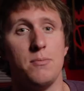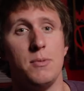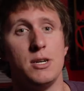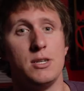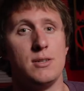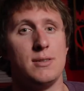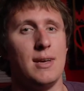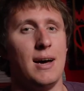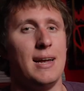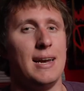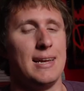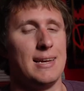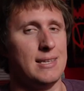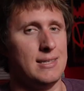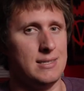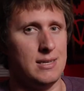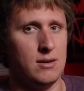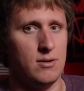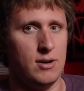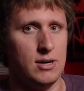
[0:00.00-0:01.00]
much thought and
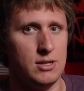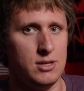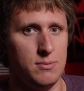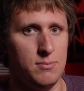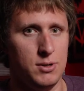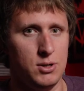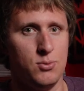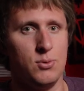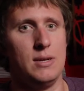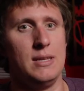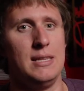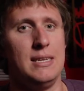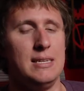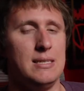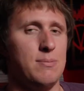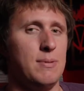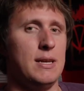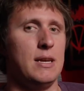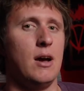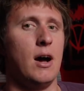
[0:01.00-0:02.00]
consideration between
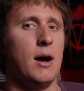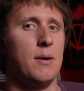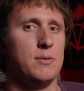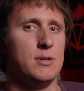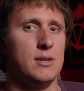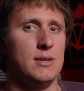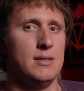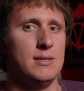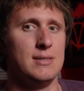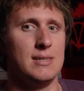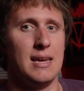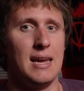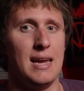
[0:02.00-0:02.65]
these many options,